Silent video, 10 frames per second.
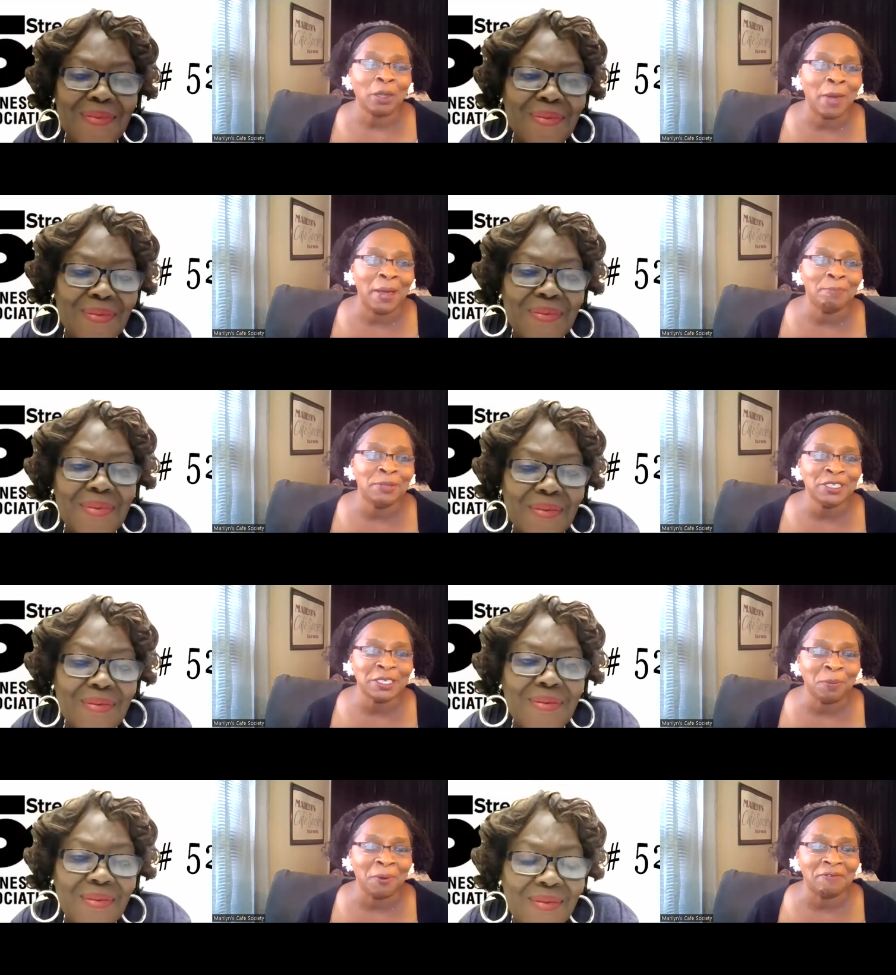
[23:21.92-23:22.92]
Speaker 1: my
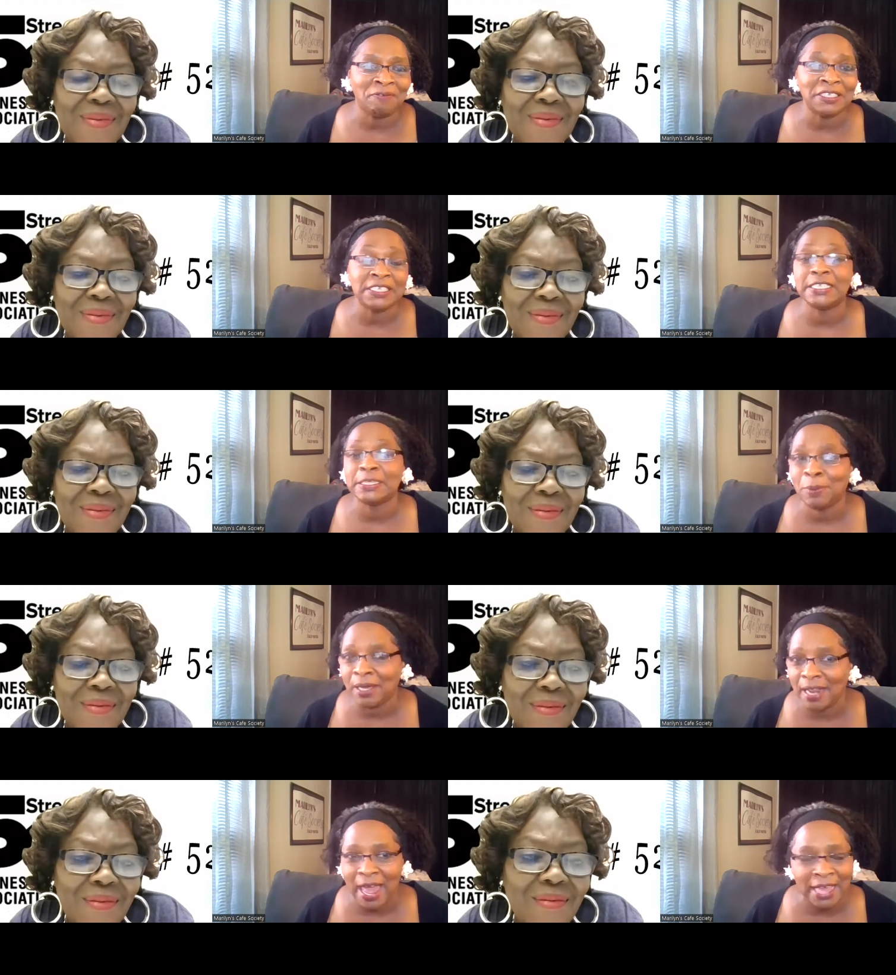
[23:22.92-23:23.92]
music preferences.
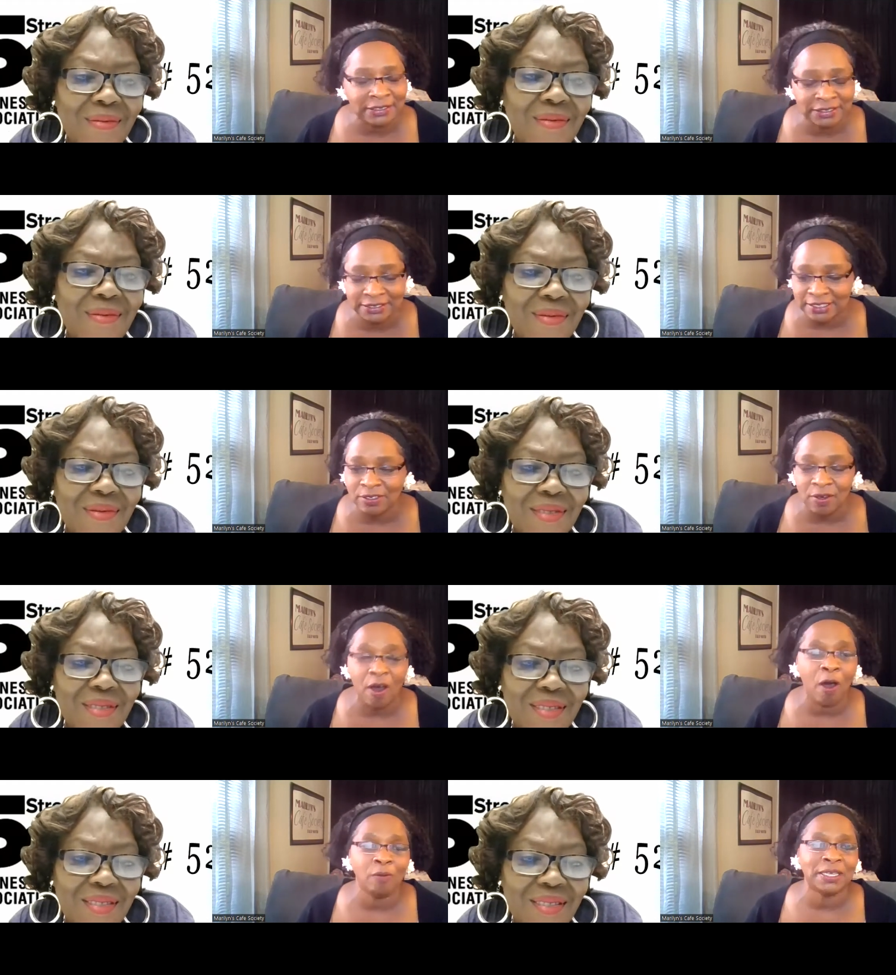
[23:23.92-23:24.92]
But I still
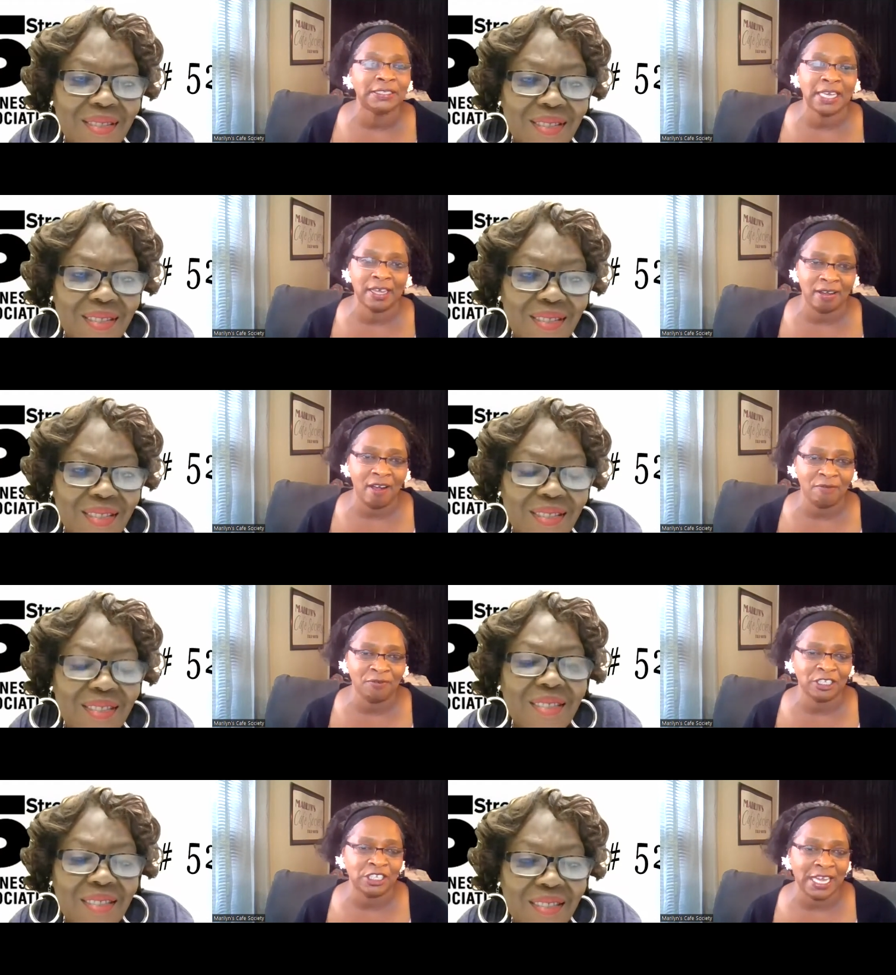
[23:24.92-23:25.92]
always had a heart
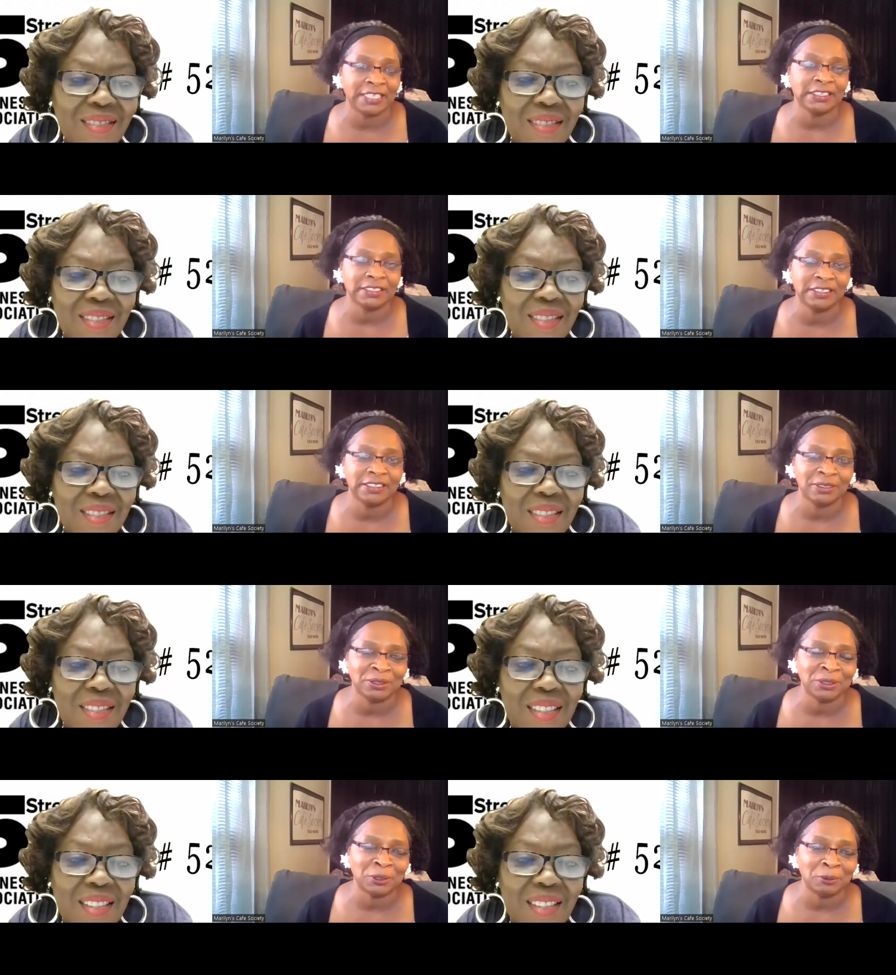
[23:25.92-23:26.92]
for jazz, and still
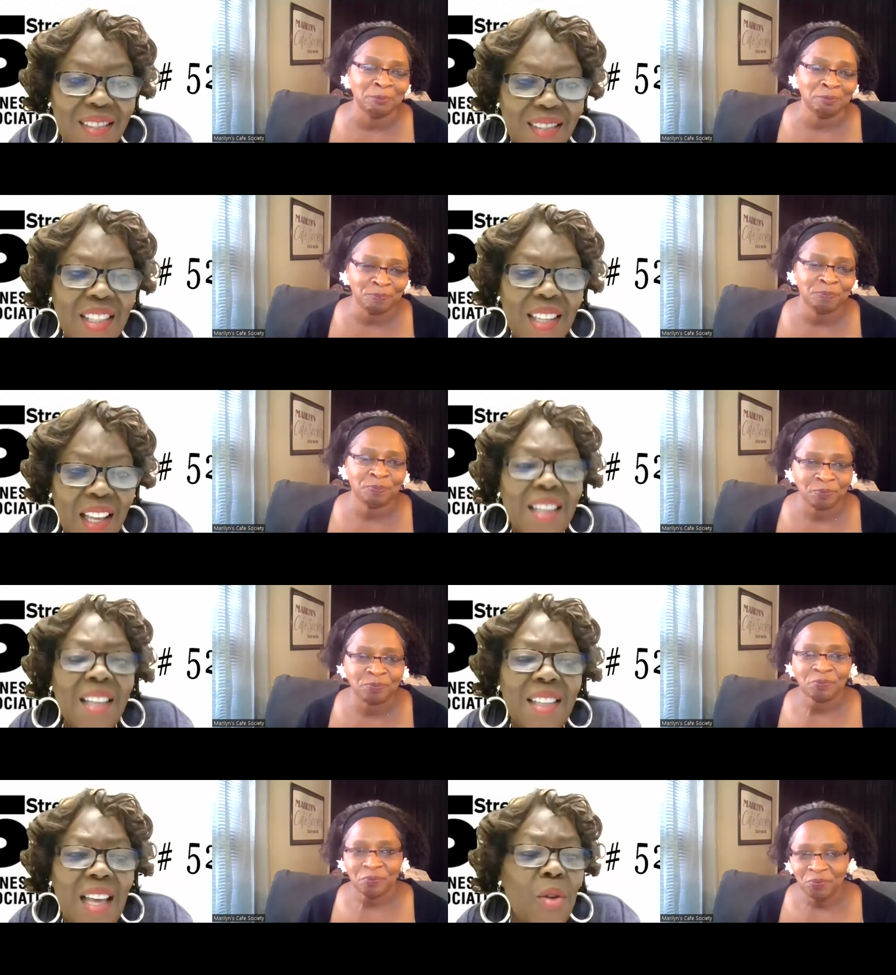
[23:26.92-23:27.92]
do.
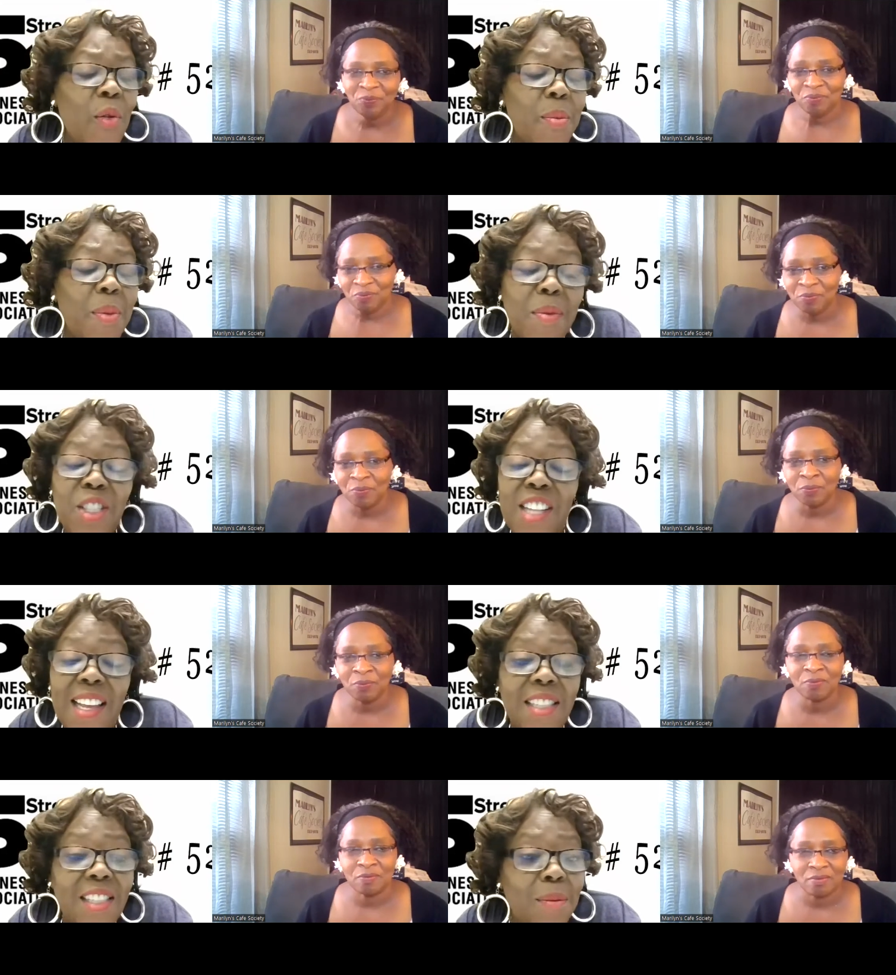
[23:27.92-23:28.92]
Speaker 2: Yeah, well, remember
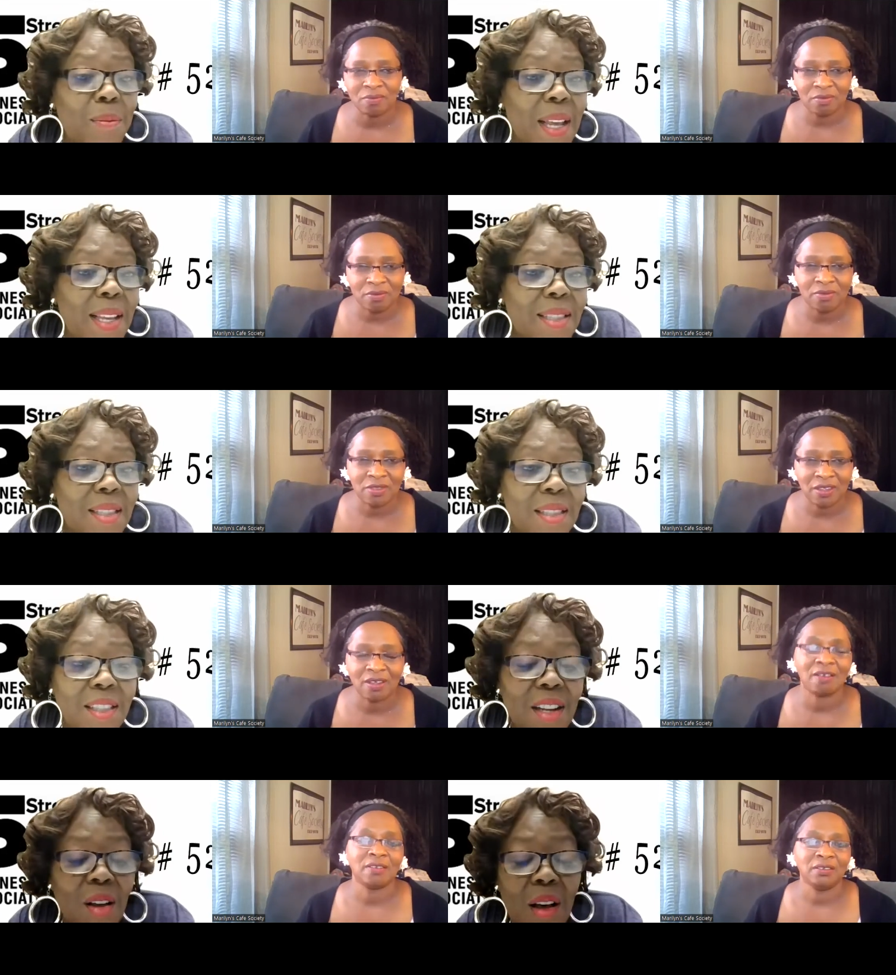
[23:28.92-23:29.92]
jazz is the base,
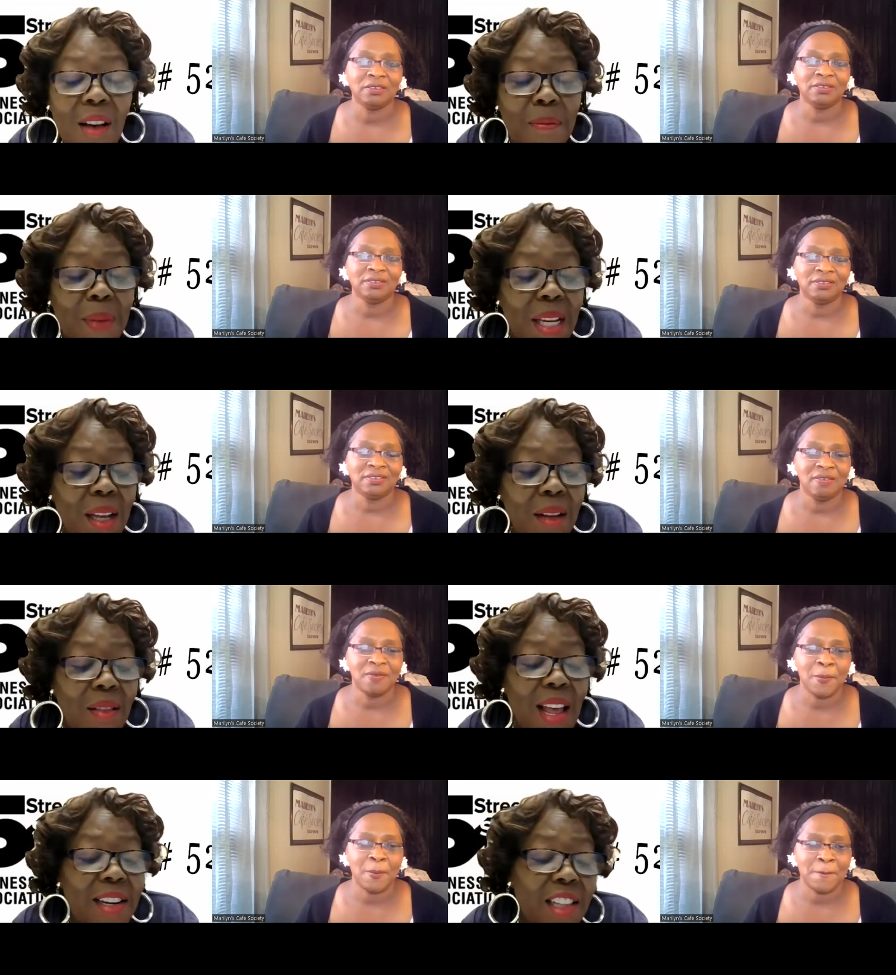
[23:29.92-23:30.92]
you know, of many
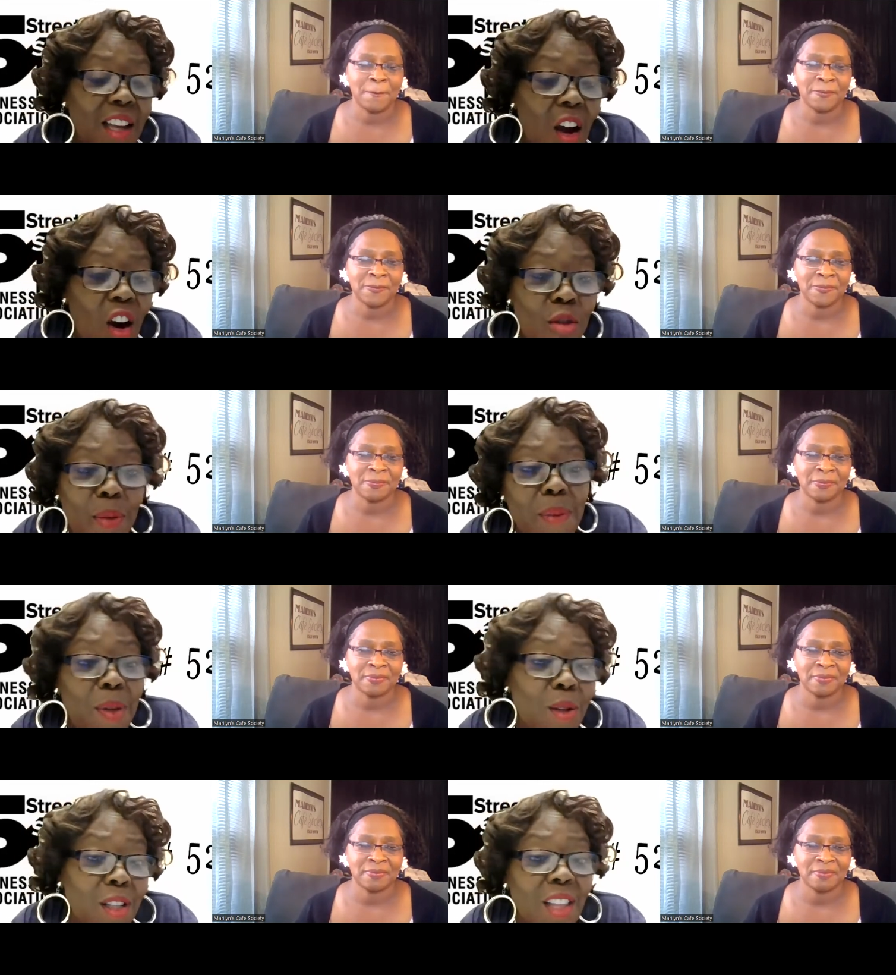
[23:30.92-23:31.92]
a lot of the R and B
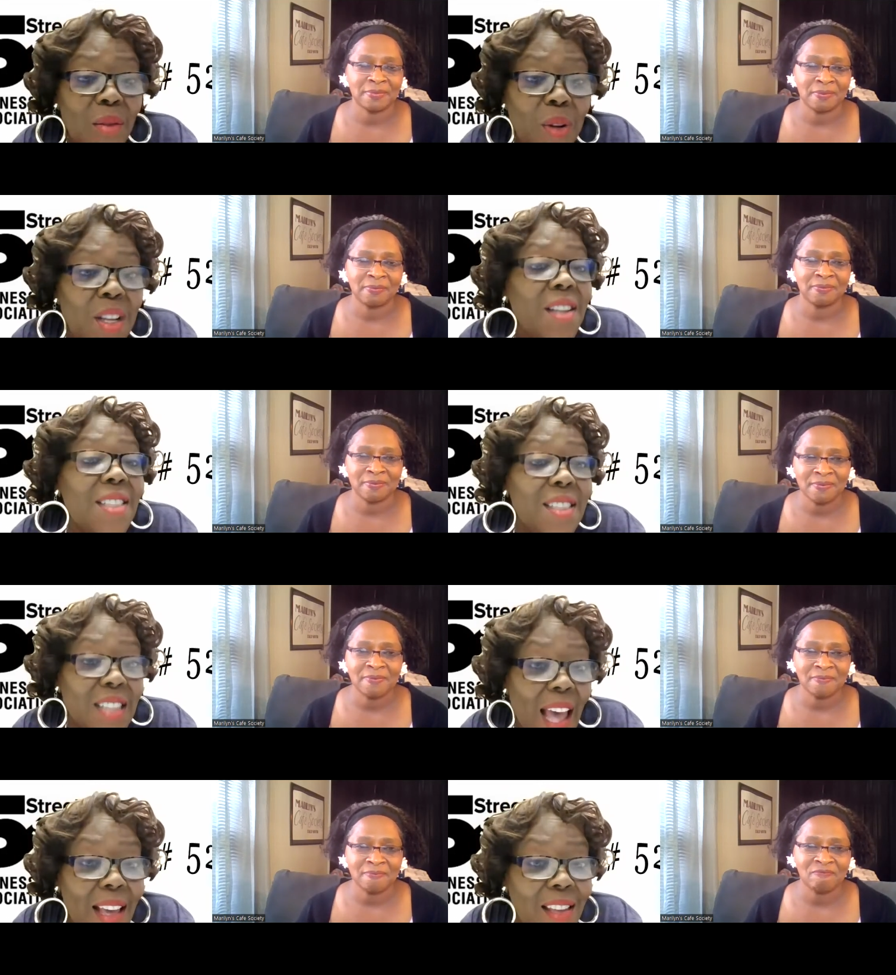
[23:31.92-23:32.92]
music that we hear
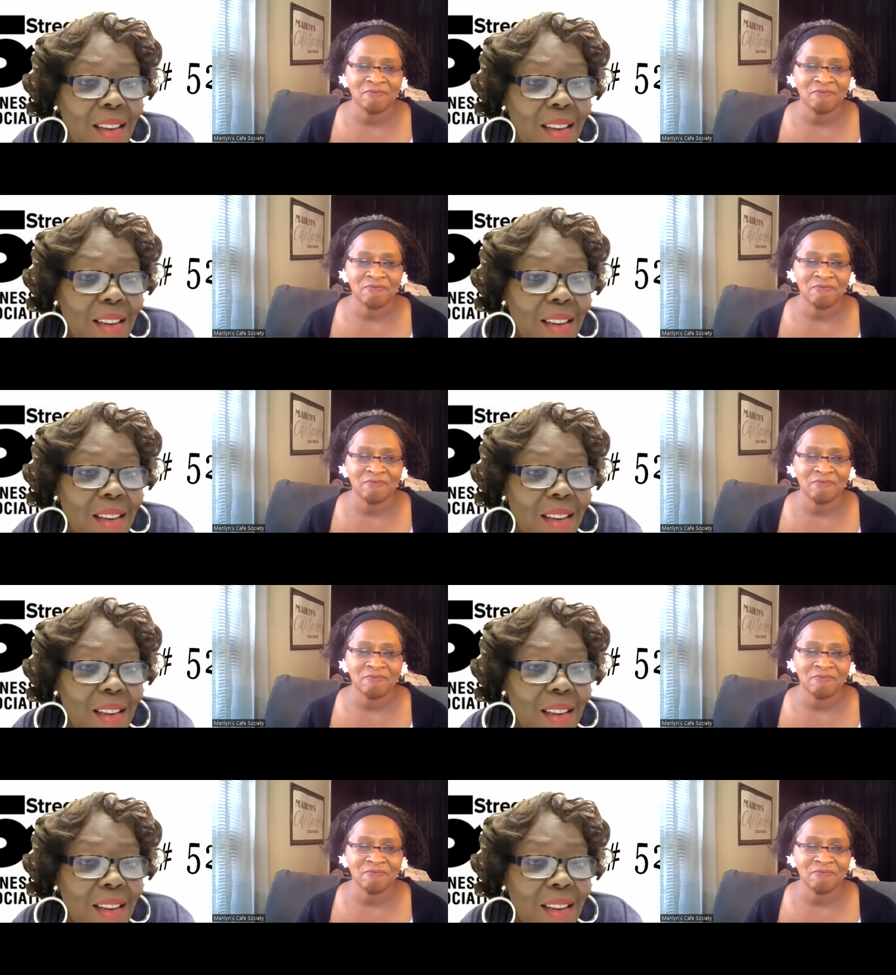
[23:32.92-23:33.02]
today,